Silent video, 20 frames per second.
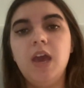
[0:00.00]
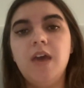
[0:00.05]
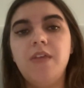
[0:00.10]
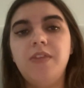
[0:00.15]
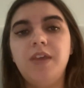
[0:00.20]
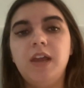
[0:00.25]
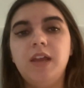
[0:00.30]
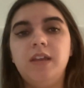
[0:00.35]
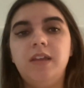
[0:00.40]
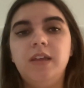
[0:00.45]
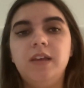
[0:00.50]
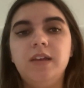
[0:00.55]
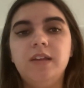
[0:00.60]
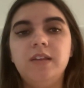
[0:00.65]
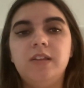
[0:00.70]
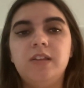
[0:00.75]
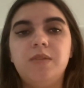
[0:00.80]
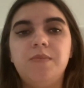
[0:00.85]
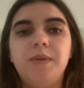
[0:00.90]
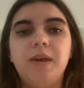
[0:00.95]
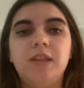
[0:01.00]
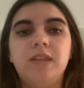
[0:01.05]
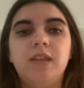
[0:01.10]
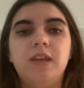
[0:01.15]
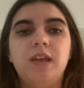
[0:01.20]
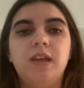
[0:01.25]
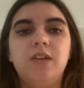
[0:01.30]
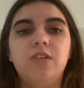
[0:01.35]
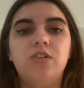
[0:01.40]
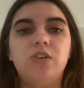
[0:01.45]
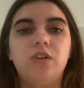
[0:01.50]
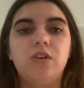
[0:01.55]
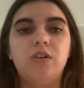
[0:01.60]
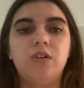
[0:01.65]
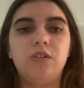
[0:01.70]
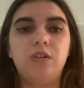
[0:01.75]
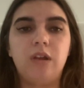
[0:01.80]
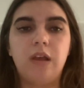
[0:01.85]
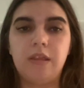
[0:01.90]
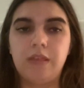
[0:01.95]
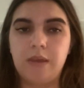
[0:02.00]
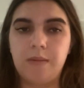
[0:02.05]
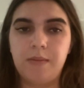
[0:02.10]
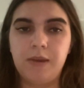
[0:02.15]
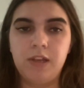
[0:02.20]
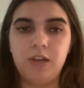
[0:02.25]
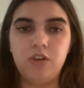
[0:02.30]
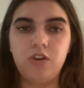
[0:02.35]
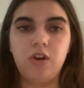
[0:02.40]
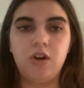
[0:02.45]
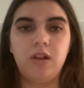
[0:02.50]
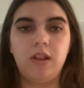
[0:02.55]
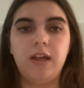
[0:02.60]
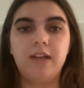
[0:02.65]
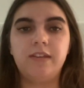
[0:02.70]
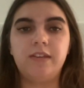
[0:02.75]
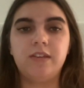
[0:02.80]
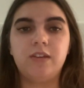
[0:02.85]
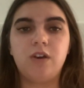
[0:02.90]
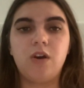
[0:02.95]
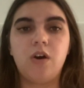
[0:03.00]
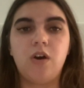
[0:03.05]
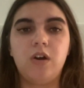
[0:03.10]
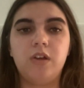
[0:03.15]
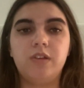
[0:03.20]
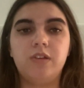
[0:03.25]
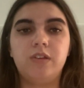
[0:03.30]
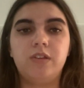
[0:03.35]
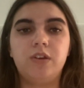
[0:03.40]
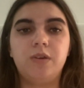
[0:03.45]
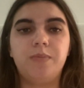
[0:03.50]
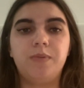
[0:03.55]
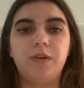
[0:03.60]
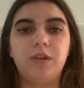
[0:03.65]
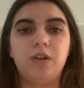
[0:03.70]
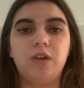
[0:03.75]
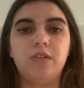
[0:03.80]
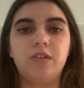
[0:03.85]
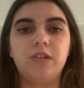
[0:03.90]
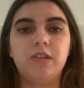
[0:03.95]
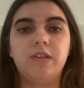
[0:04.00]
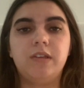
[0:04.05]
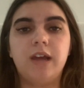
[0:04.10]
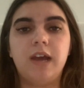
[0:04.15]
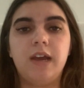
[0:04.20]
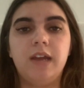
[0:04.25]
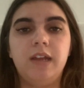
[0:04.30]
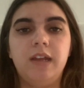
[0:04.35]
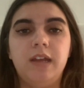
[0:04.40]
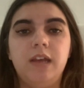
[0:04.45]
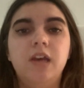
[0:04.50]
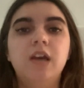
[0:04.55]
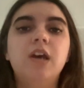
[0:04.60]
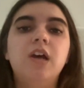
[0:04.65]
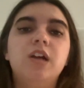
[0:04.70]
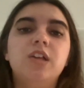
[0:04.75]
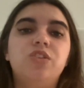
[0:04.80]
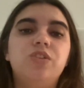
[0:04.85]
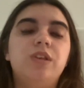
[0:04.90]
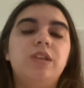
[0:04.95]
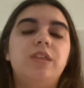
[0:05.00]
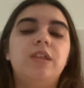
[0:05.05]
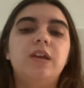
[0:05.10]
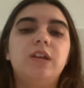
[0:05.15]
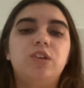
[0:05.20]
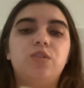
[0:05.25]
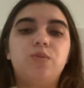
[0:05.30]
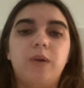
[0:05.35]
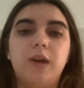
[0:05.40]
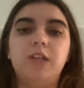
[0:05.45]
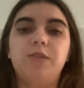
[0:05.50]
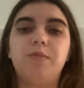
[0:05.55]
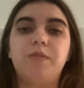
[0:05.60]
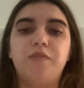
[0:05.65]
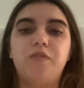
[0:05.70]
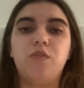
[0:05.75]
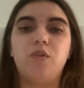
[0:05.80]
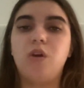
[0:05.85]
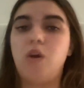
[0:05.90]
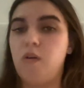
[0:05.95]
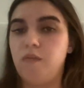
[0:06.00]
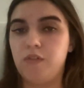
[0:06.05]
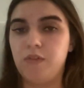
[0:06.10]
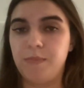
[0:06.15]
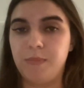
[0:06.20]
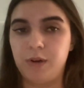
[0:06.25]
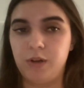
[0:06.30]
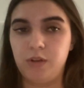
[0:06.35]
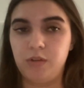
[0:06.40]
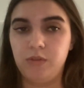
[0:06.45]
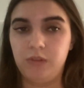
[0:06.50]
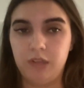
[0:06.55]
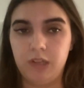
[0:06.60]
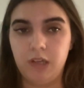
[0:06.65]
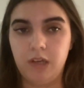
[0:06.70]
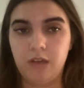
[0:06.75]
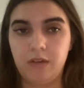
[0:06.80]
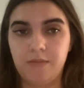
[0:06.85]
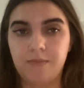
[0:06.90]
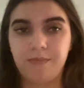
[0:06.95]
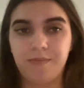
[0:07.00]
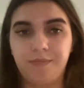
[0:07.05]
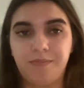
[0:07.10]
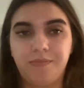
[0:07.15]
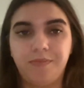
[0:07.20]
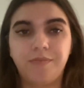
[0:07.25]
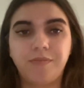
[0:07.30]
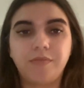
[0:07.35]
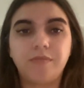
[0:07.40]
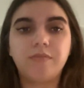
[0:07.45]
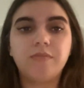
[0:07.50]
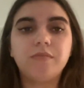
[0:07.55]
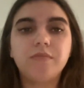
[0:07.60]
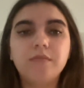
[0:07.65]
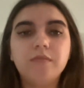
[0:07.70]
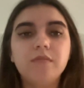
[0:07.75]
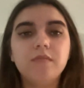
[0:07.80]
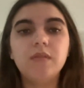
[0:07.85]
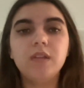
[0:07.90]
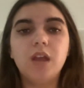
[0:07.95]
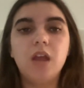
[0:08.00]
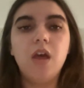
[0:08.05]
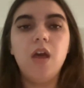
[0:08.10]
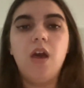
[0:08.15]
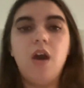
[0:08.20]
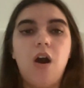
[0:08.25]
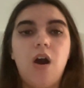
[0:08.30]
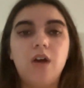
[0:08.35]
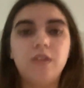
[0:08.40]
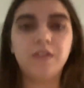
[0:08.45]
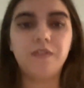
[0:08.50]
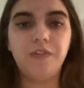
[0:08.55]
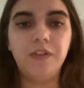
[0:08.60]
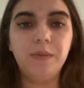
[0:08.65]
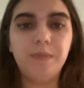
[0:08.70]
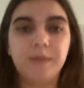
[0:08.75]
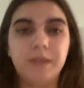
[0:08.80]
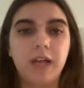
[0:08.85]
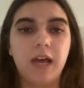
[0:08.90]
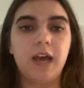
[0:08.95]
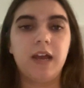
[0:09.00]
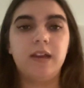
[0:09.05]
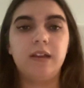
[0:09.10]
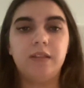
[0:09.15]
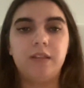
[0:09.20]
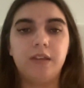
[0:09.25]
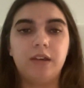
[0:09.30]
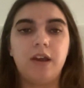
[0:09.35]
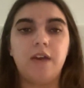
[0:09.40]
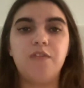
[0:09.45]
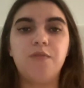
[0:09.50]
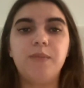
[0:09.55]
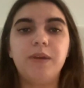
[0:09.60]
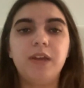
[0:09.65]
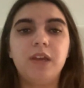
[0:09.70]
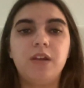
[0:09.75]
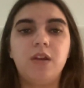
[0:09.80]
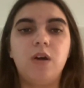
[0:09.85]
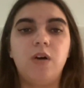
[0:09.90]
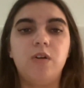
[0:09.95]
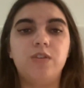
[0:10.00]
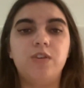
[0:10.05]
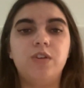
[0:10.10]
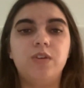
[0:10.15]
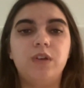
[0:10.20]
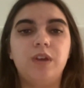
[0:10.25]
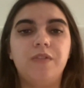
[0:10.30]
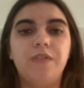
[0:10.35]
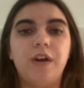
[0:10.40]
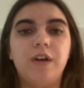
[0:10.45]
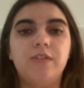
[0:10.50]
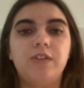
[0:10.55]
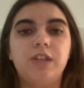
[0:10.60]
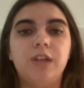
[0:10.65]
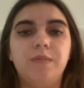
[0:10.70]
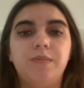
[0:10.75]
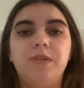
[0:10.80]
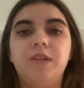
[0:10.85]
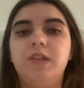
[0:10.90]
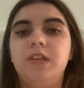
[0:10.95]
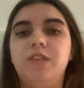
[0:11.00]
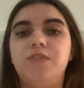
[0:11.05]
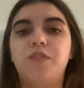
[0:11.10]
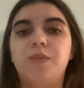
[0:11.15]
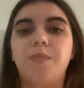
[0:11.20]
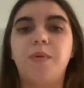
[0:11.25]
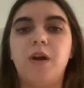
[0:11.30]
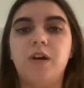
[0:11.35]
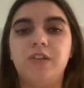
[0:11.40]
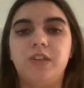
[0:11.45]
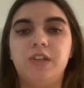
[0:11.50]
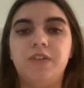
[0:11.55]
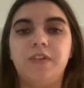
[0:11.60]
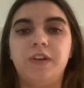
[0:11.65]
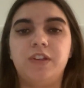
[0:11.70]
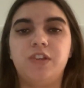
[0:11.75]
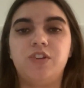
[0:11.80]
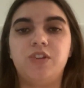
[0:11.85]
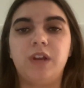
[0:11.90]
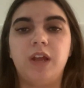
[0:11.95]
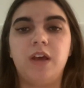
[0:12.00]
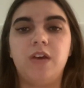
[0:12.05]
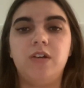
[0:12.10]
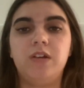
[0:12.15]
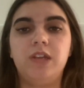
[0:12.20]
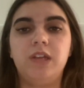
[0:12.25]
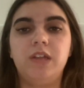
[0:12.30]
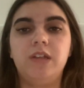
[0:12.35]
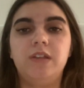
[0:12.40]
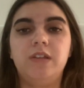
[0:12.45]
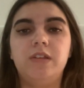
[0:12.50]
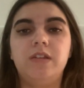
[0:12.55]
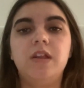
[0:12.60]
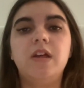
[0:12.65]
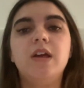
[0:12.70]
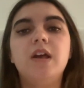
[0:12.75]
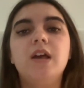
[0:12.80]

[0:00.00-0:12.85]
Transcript: The idea is to make them internalize the costs they're putting on society, so they think twice before overproducing. On the flip side, the government can also give out subsidies for positive externalities,